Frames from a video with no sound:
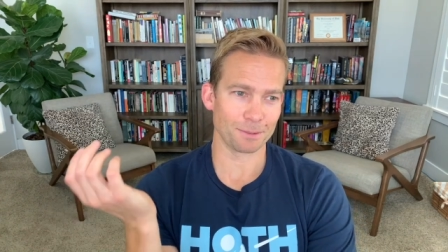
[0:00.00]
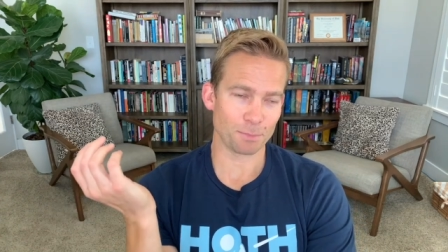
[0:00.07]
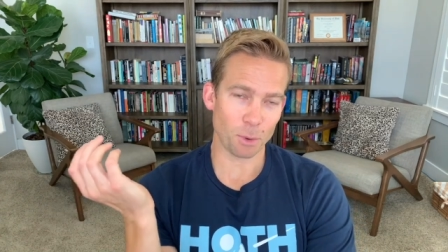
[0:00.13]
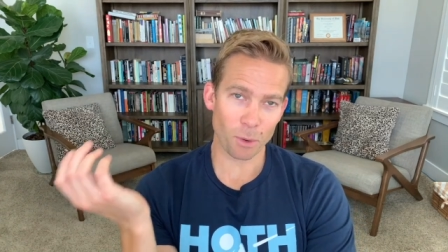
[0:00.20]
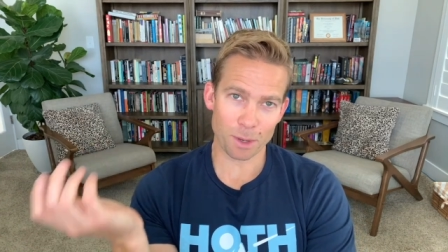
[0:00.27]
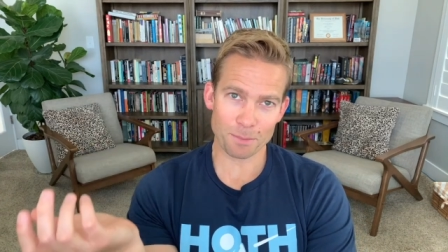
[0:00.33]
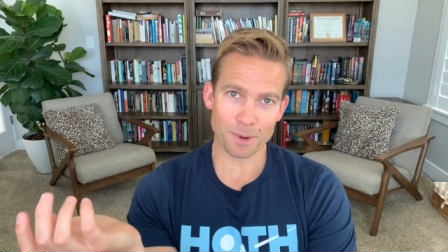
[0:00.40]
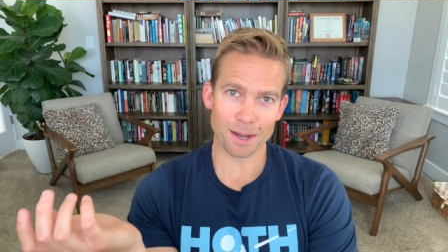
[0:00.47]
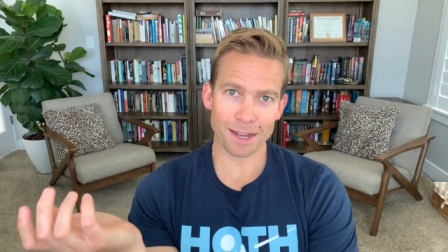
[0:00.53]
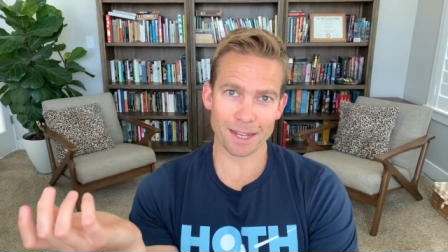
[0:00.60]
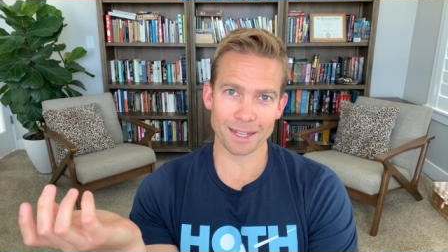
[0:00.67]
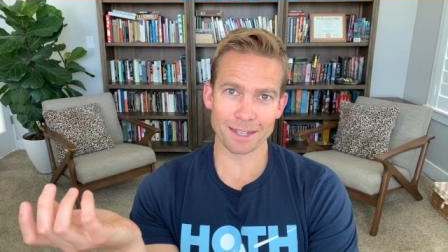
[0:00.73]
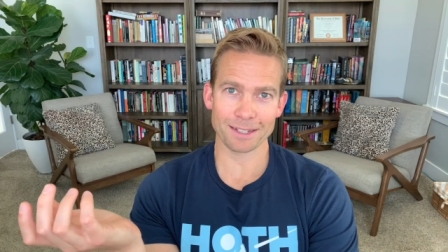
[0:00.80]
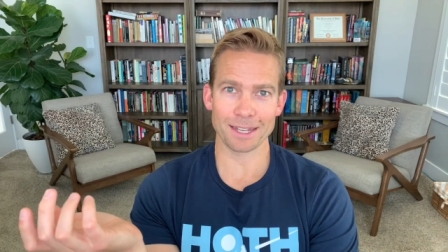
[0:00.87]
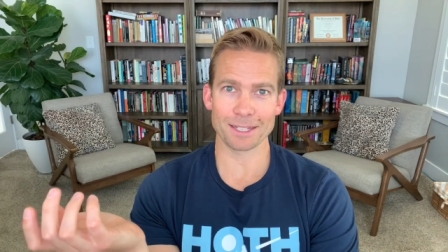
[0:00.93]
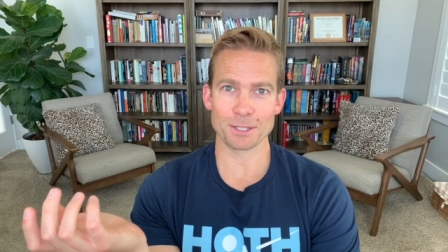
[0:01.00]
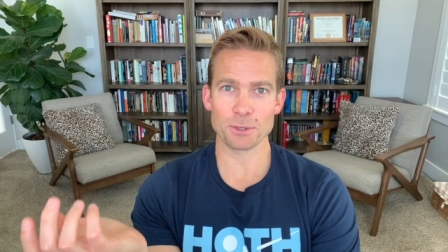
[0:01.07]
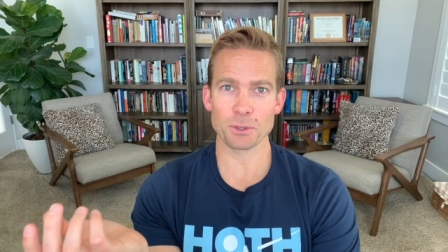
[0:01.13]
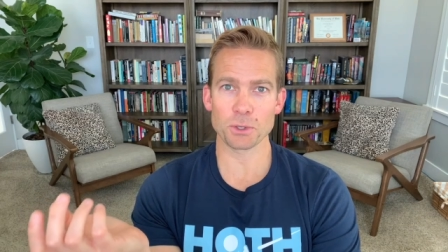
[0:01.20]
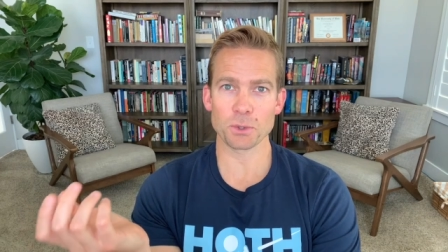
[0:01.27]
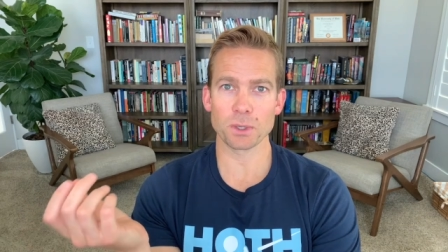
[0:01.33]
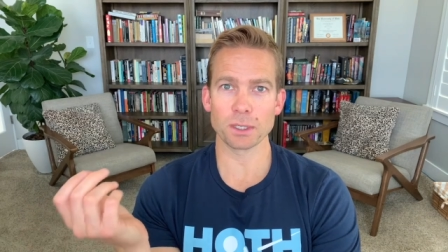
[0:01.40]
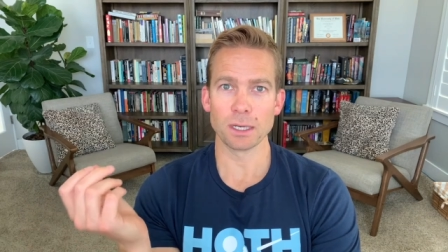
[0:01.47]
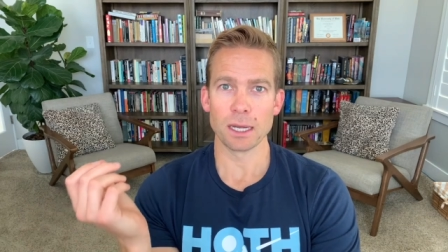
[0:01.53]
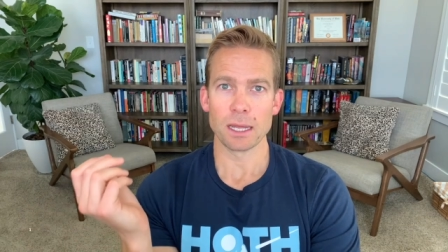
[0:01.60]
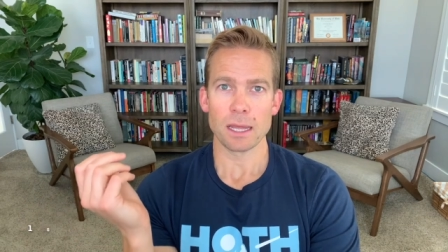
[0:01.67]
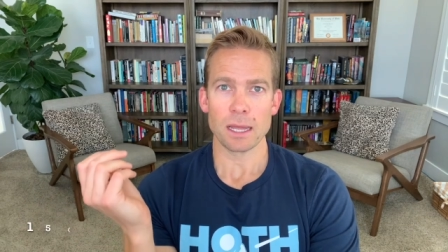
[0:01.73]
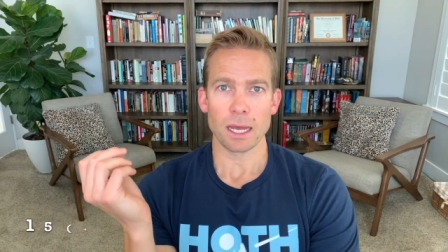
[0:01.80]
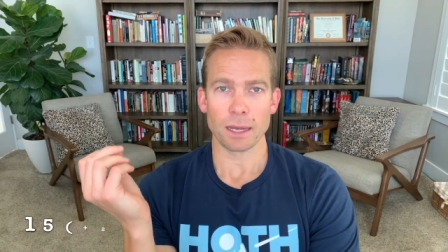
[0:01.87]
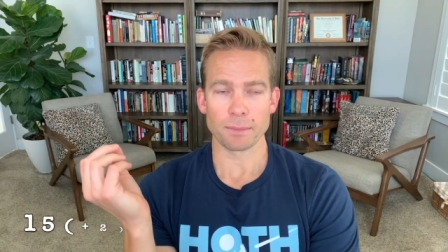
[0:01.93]
point buy as usual,
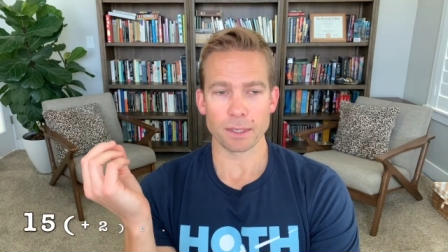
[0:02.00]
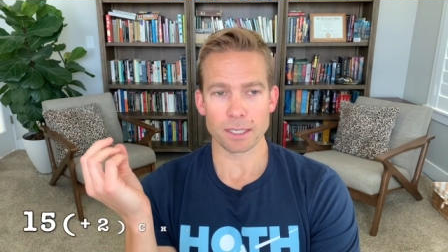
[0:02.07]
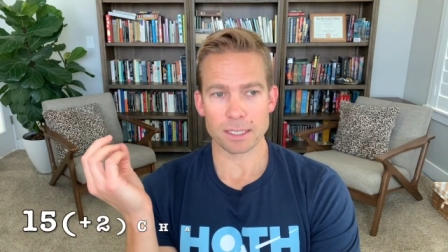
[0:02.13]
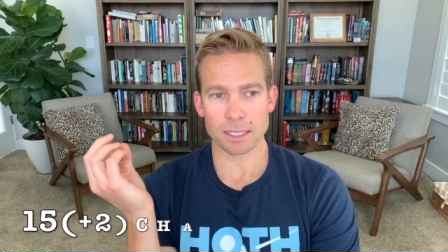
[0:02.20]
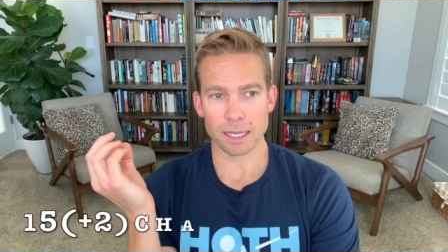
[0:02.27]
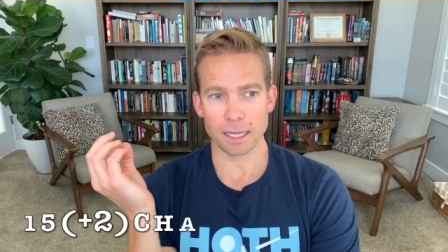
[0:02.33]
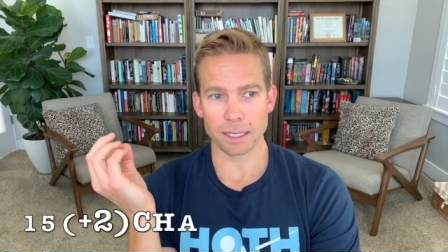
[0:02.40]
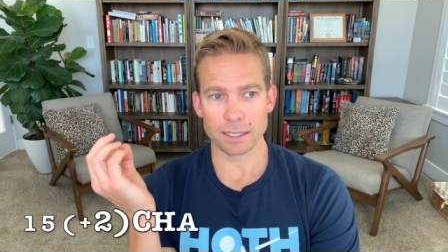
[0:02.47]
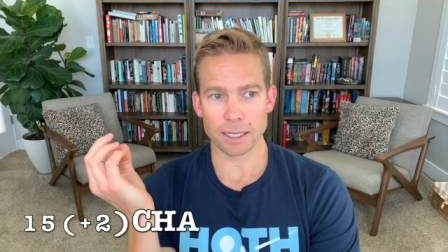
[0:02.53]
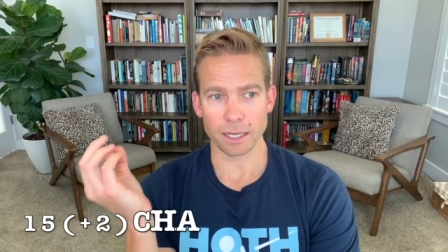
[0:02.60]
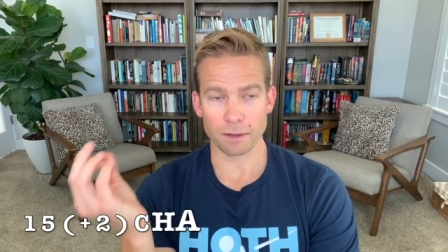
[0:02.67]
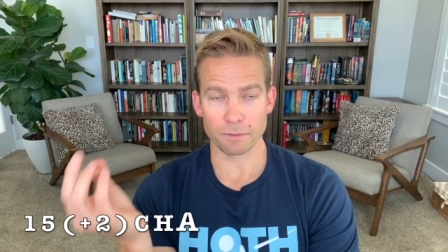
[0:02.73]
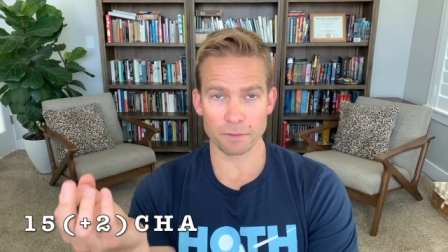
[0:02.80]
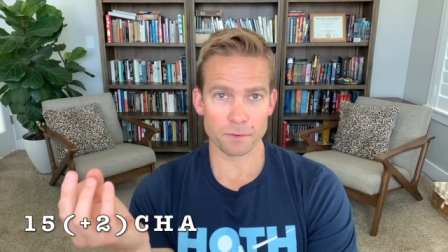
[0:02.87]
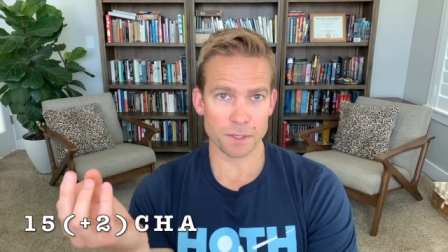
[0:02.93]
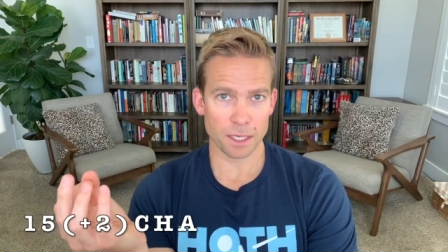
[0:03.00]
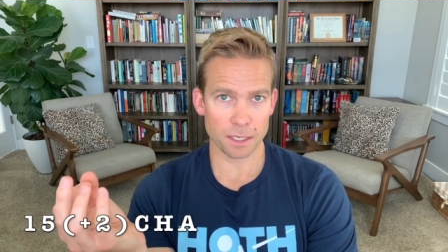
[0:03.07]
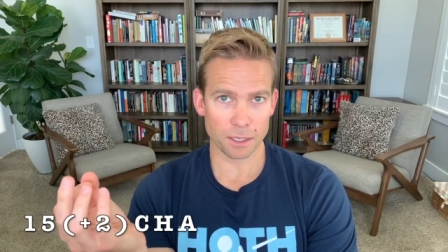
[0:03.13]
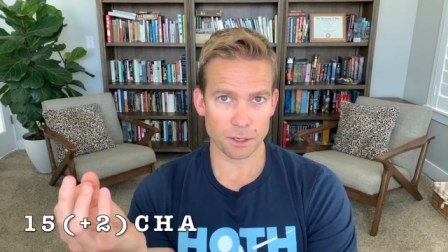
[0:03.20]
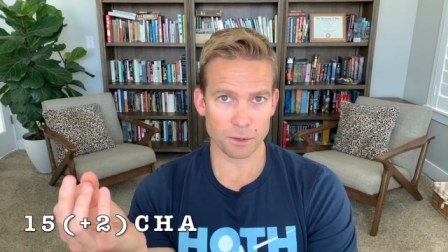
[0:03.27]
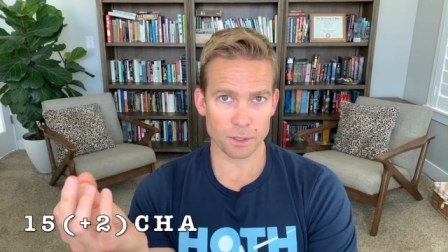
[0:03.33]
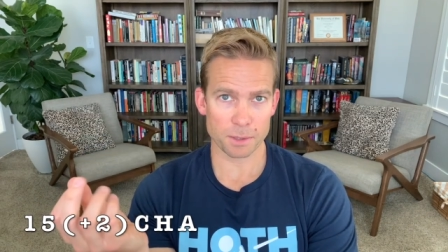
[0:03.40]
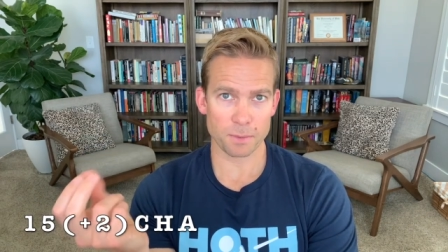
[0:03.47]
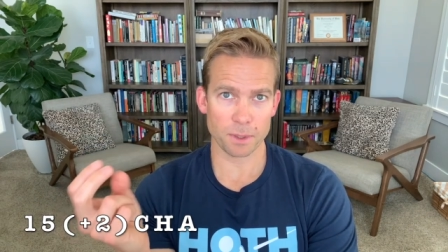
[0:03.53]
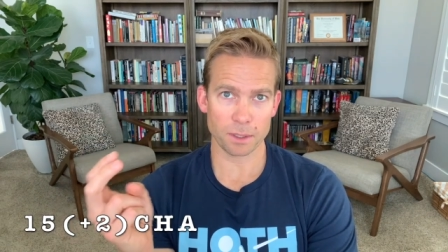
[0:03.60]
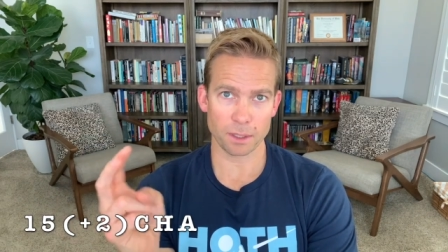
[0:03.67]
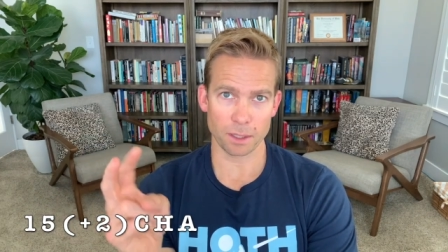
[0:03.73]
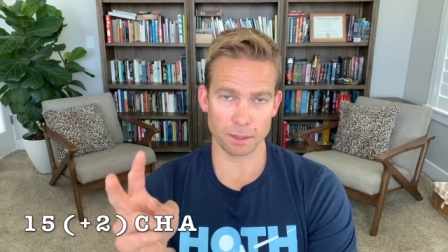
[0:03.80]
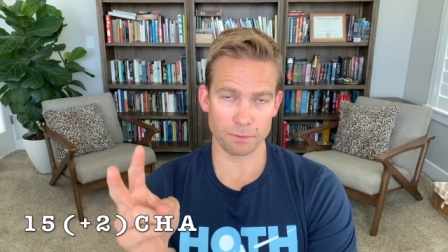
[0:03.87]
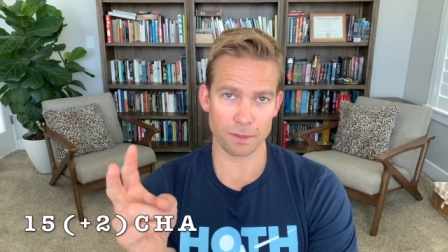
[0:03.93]
I'm going to say take a 15 in Charisma
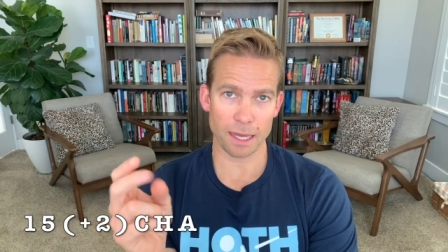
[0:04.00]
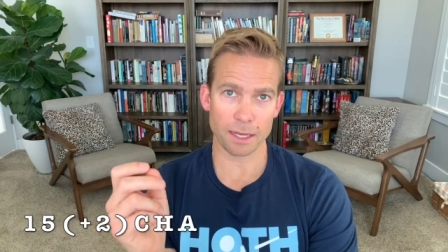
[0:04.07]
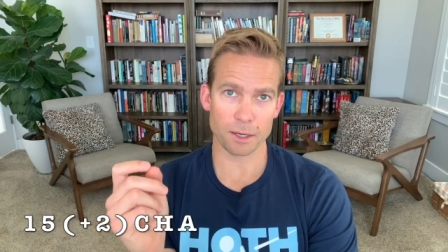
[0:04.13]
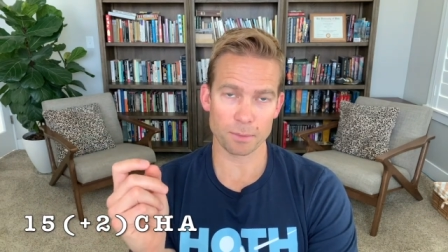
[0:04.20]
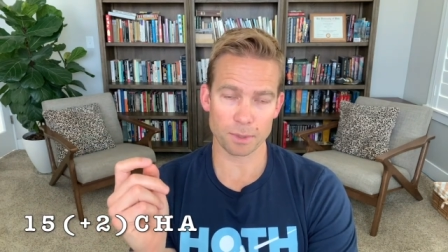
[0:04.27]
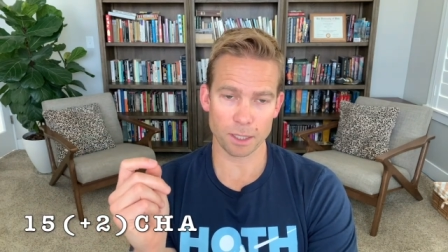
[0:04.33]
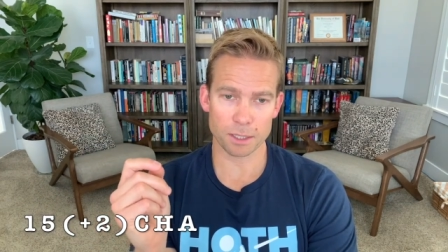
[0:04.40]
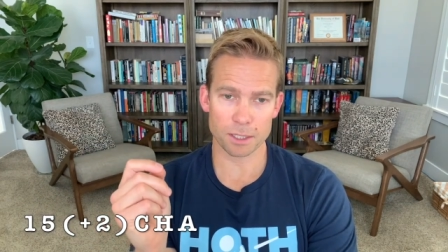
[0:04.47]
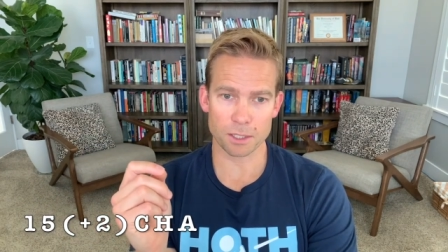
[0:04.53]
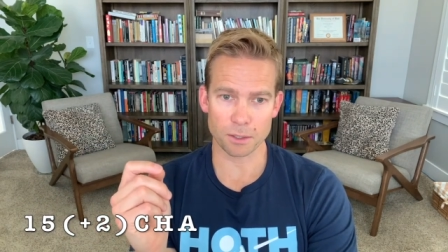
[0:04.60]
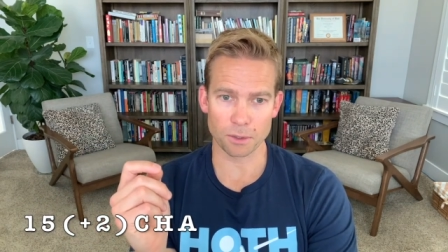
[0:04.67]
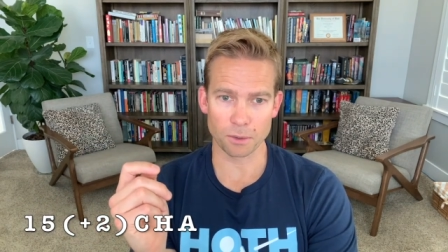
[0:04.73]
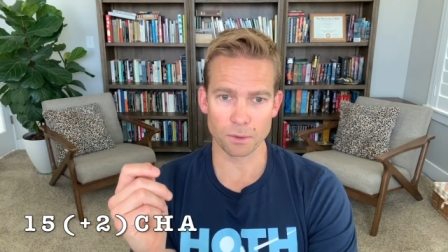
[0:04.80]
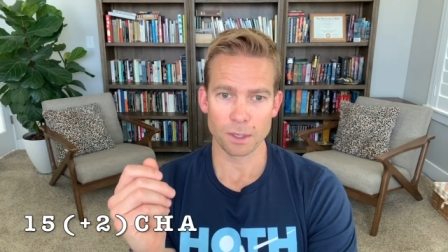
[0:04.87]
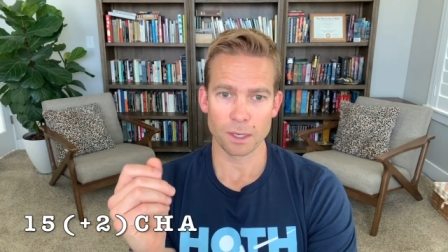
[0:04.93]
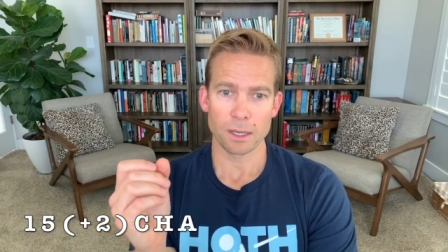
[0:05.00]
and give that your +2,